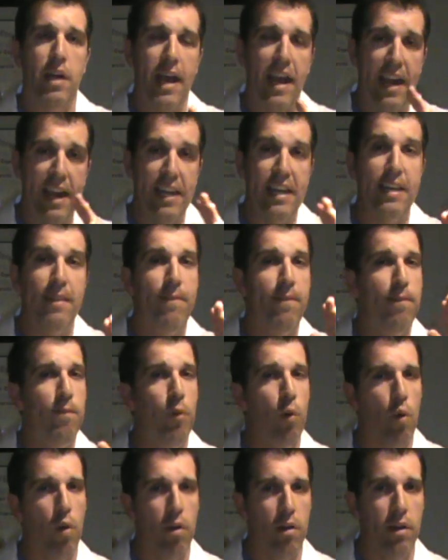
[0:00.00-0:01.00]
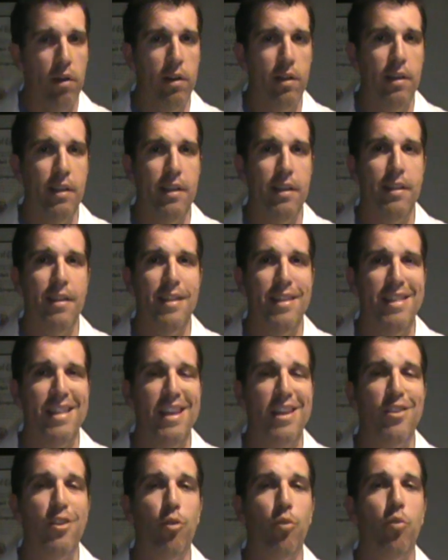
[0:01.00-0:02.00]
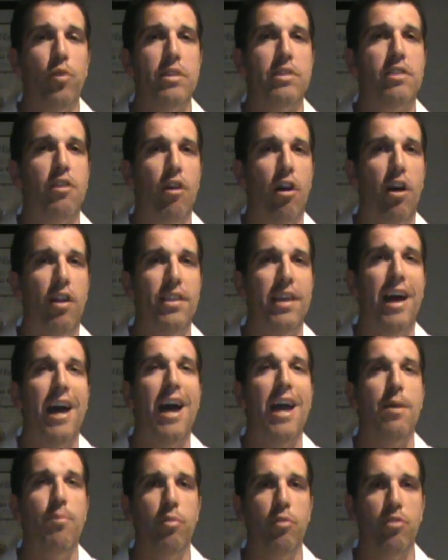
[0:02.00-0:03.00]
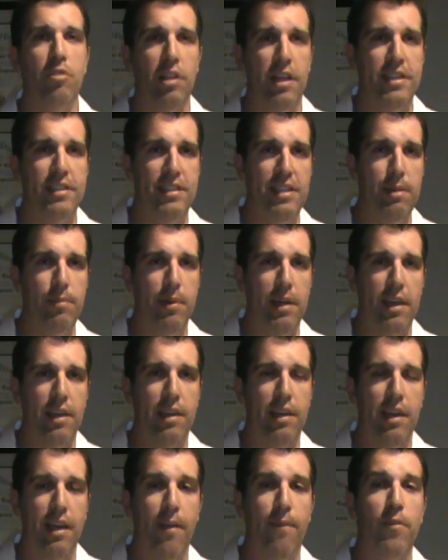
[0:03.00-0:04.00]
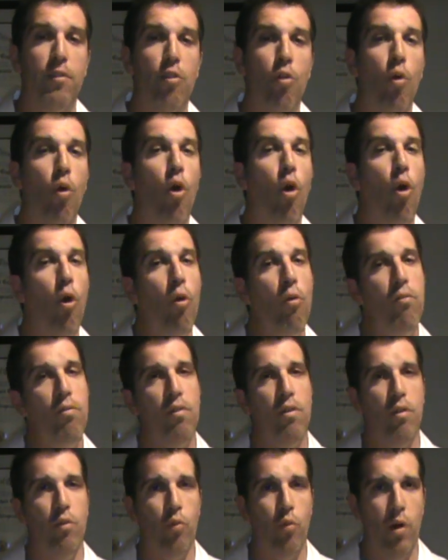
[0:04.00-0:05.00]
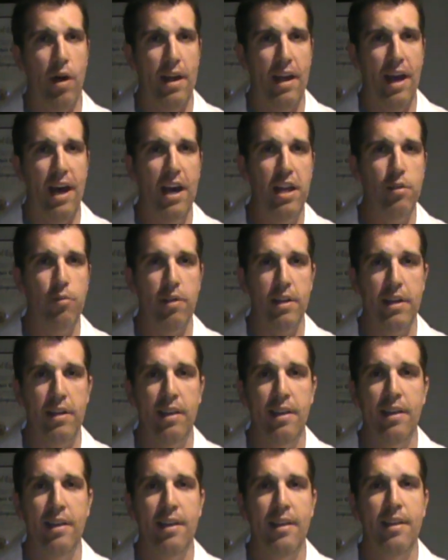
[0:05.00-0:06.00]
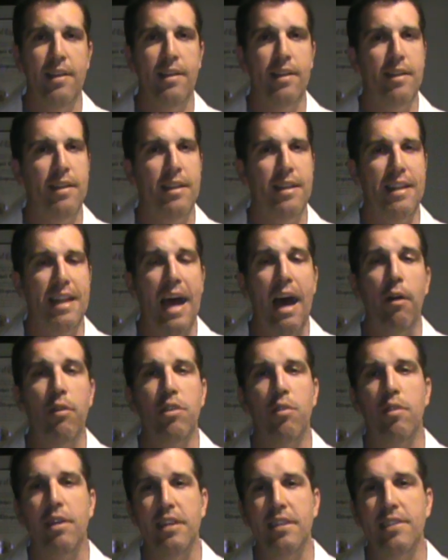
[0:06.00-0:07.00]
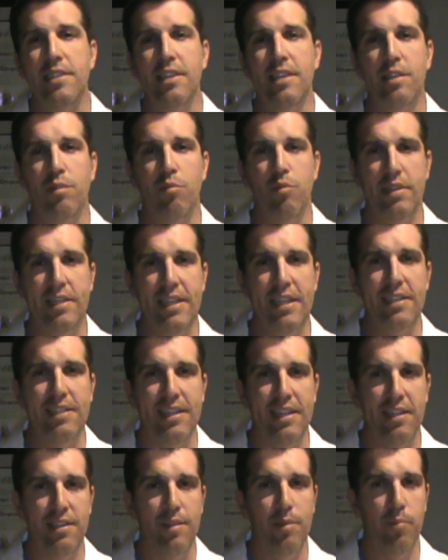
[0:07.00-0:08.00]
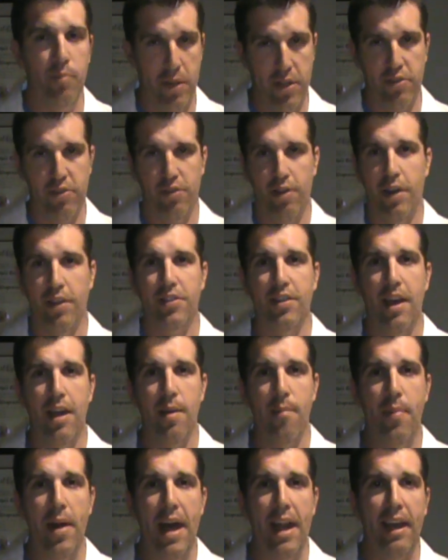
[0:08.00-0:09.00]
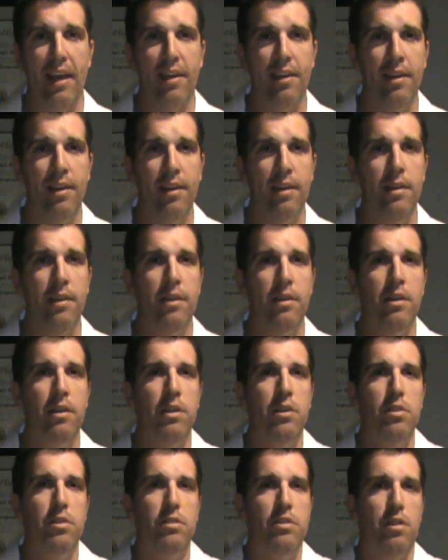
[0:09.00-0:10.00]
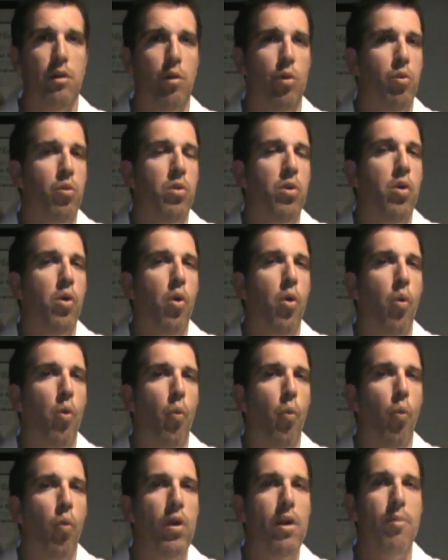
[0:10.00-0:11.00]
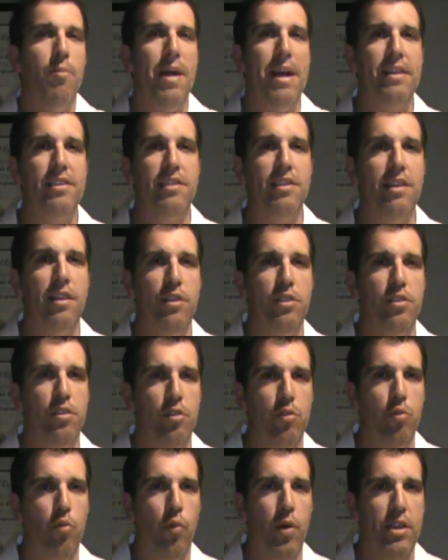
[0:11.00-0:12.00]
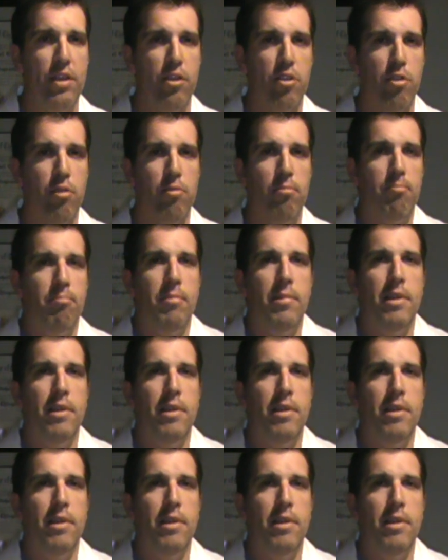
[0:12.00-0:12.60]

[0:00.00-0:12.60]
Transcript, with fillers: 84, then you're what's called hypoglycemic. If you're over 100, now you're insulin resistant, but you're not diabetic. So what are meds going to do when you're